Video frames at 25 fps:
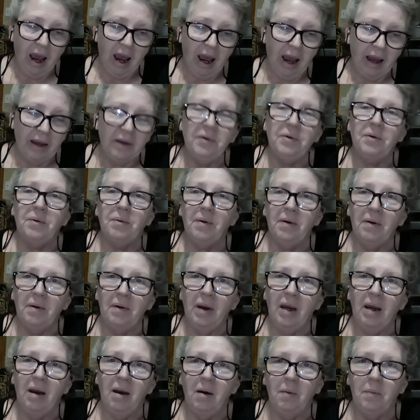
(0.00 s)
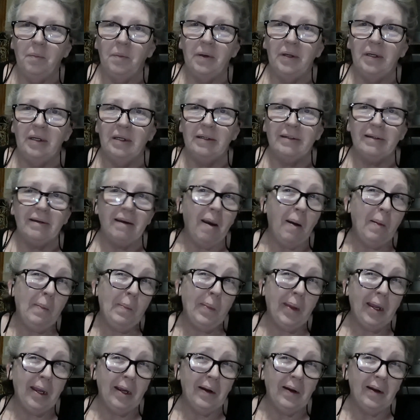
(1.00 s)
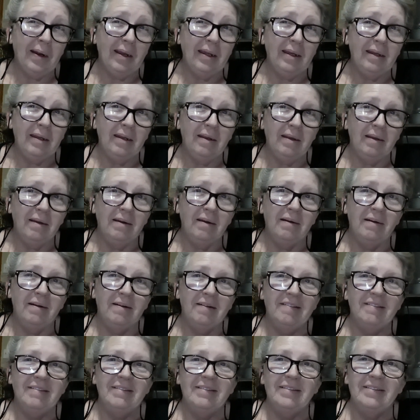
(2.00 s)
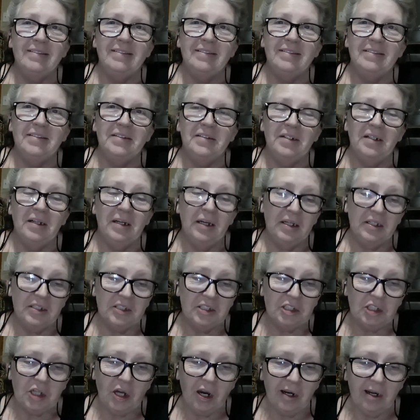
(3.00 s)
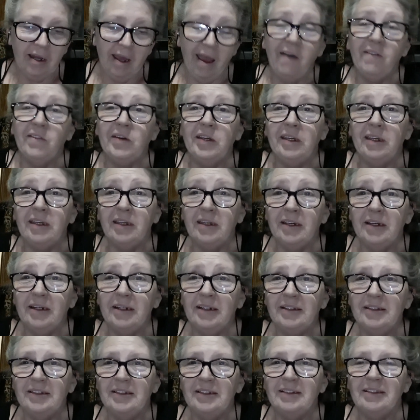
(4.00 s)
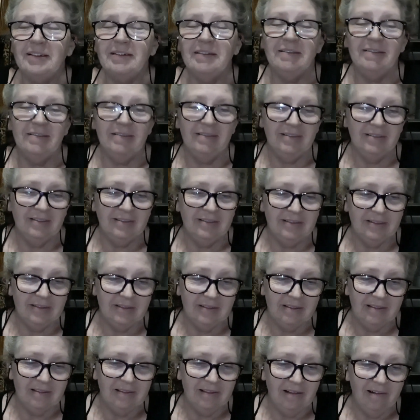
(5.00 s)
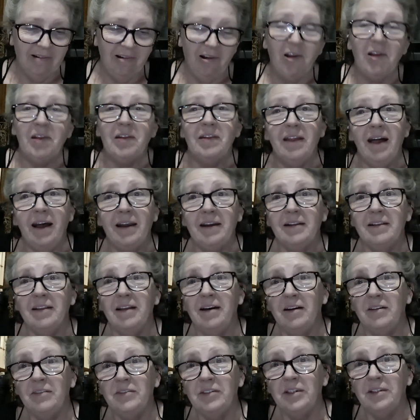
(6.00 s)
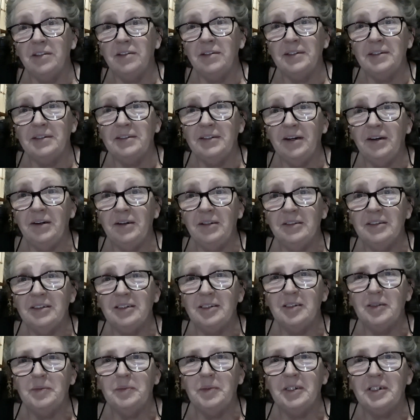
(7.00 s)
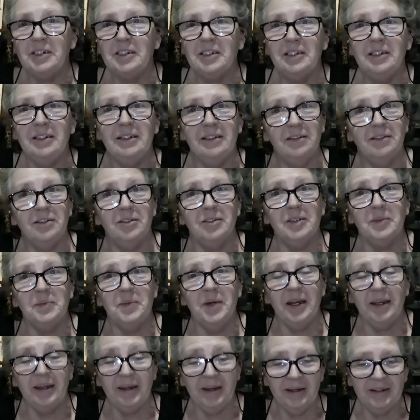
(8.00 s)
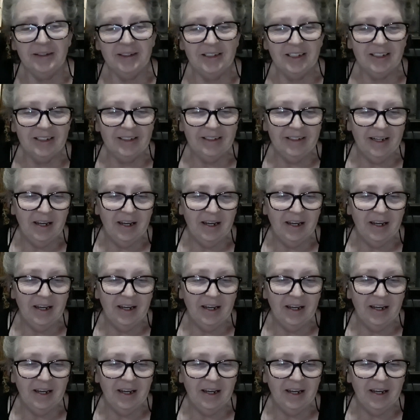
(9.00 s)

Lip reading: I grew up and got married, started having kids. Like a lot of other adults, especially adults my age.